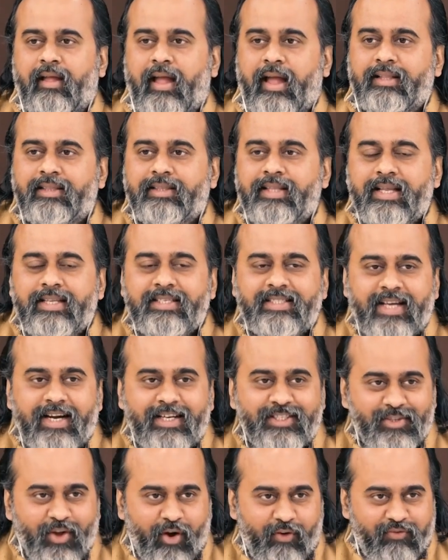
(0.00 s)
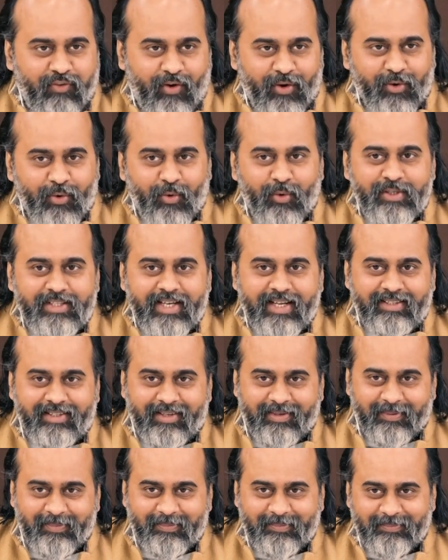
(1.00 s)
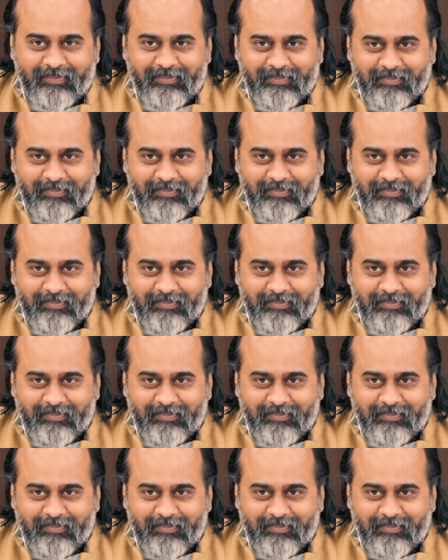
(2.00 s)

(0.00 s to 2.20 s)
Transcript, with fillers: And then sets off for Kurukshetra.